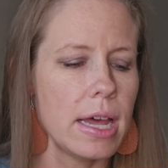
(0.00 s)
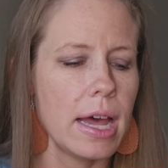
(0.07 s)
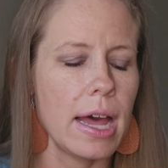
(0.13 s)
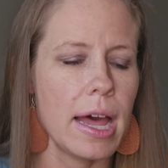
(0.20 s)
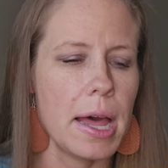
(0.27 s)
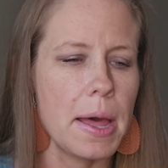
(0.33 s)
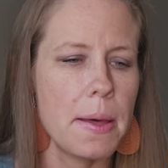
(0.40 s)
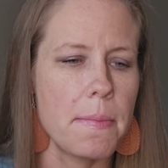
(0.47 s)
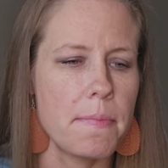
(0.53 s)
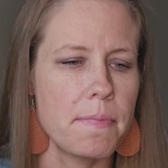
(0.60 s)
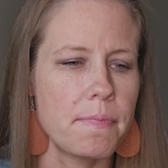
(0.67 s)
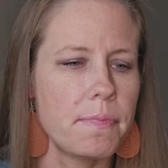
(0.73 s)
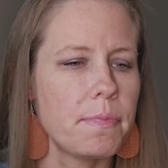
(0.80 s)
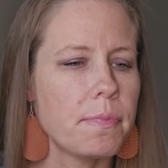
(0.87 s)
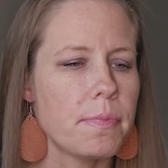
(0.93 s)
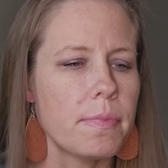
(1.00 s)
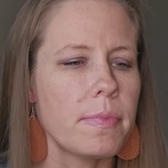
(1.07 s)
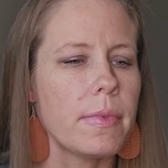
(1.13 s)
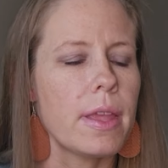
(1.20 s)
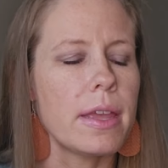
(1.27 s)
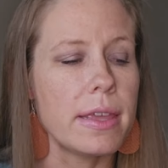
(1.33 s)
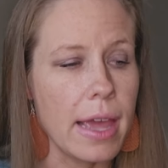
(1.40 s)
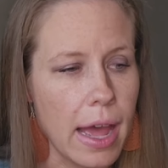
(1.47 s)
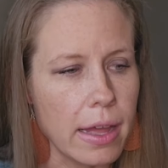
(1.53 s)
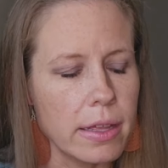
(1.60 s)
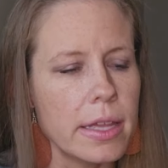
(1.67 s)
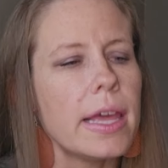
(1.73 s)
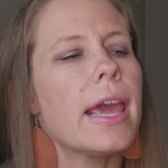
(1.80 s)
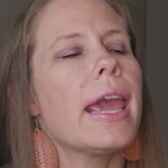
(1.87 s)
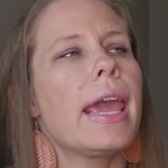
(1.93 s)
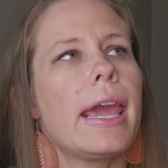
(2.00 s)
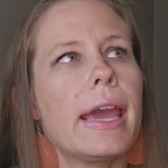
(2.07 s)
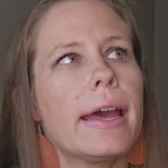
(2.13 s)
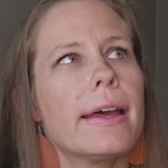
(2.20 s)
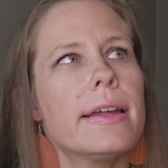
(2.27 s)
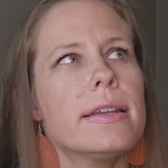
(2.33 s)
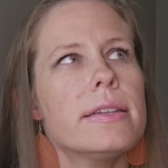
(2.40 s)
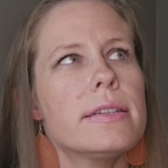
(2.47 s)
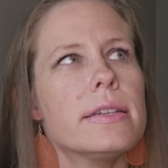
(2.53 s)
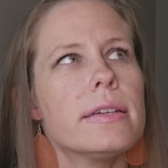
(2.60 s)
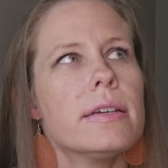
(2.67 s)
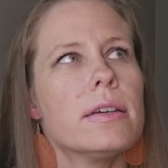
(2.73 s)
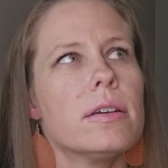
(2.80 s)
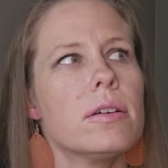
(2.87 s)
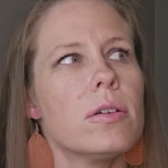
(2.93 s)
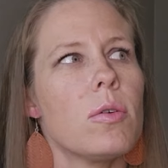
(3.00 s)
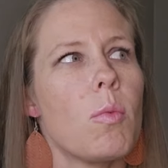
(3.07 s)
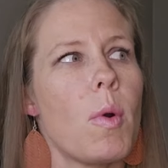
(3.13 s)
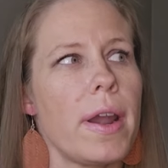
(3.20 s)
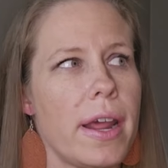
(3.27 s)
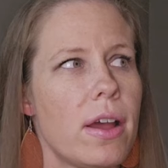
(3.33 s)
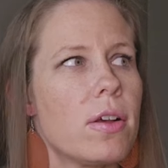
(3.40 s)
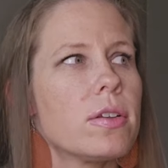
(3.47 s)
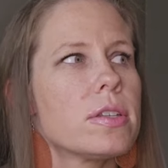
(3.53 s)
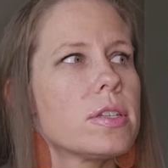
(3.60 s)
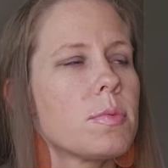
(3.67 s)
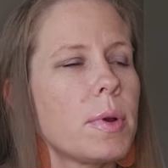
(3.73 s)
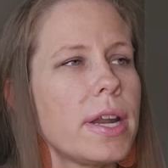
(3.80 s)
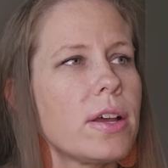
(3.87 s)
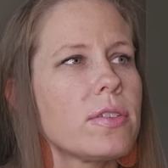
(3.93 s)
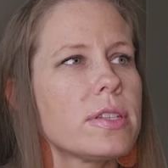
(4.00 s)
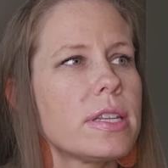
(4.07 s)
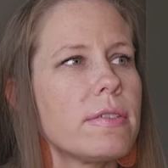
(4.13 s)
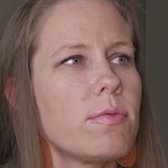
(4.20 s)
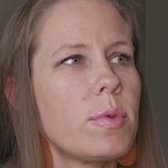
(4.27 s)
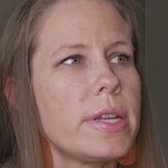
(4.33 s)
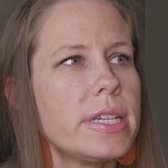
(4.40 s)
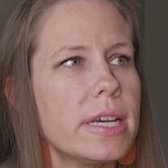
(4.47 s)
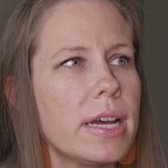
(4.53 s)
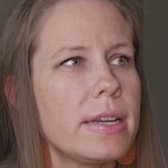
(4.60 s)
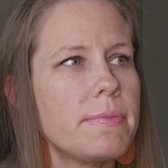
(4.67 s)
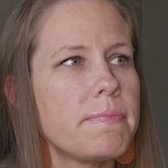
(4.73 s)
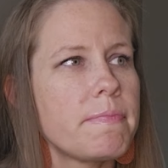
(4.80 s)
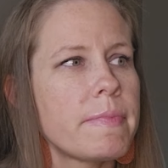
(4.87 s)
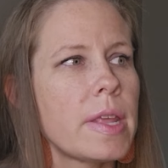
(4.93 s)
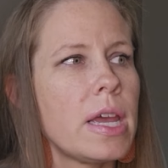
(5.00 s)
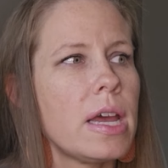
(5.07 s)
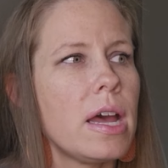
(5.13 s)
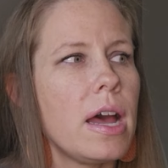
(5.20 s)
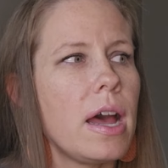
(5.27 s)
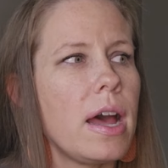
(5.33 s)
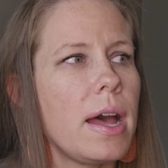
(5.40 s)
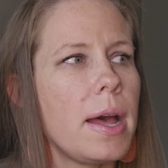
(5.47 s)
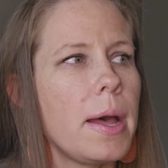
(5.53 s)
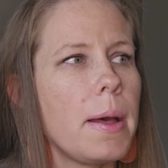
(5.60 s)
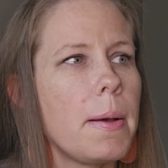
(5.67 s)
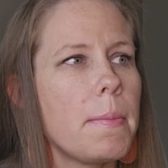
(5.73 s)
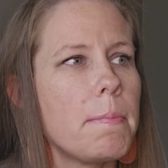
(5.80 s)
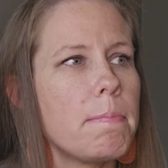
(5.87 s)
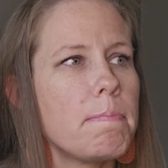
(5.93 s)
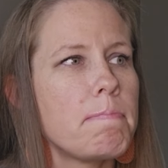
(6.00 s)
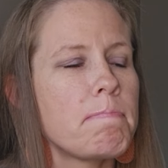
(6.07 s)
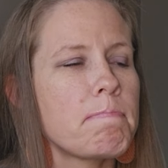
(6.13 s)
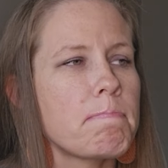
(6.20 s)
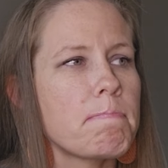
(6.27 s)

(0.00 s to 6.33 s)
Um, yeah, and what else? What else have we done? Um,